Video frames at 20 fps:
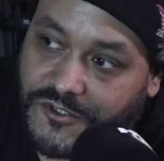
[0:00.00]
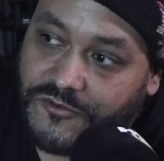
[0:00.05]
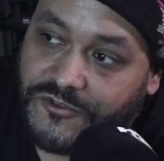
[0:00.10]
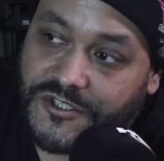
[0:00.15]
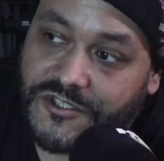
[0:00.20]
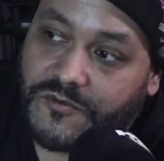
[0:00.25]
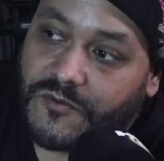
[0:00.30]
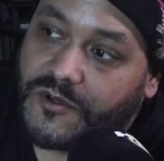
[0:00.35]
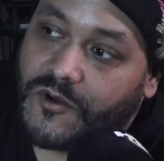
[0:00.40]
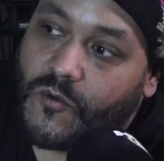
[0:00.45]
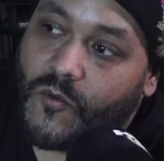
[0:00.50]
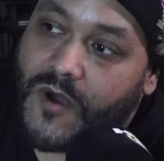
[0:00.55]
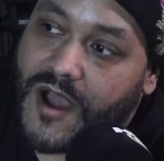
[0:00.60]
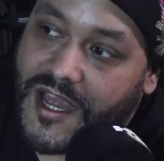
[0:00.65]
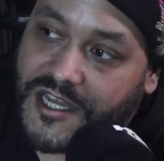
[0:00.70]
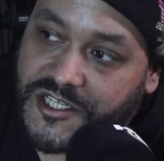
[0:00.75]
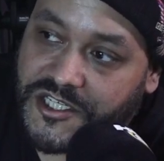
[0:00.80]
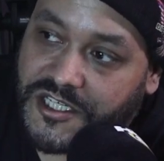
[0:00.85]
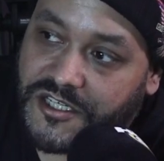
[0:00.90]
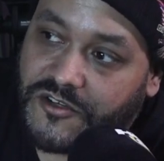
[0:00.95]
you just want to
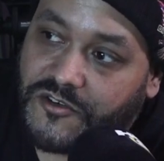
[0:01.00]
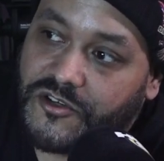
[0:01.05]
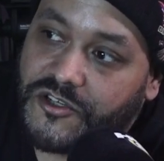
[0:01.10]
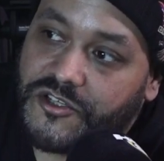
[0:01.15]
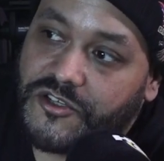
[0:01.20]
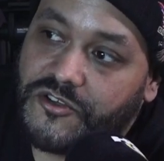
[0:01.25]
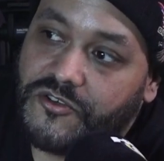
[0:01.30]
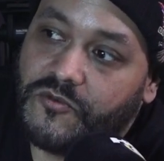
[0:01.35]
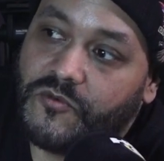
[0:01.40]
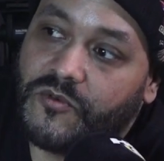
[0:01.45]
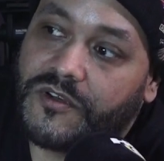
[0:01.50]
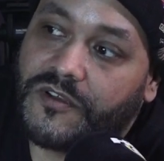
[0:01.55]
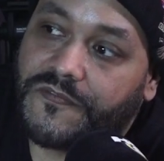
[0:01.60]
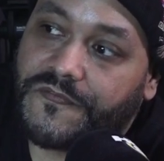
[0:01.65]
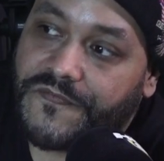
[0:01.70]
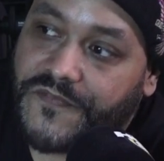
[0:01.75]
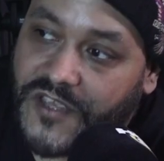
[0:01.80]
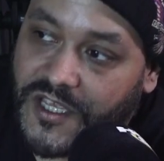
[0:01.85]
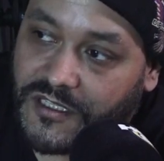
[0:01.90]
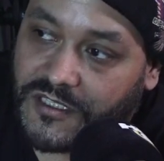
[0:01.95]
watch it or do you want to
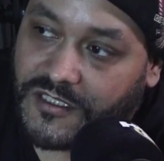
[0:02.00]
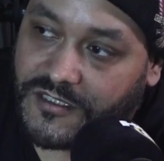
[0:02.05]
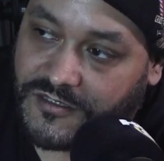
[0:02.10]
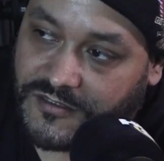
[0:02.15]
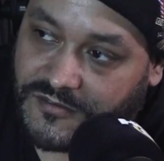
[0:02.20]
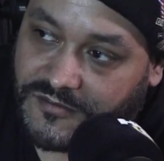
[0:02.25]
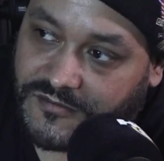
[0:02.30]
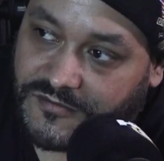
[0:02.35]
feel it?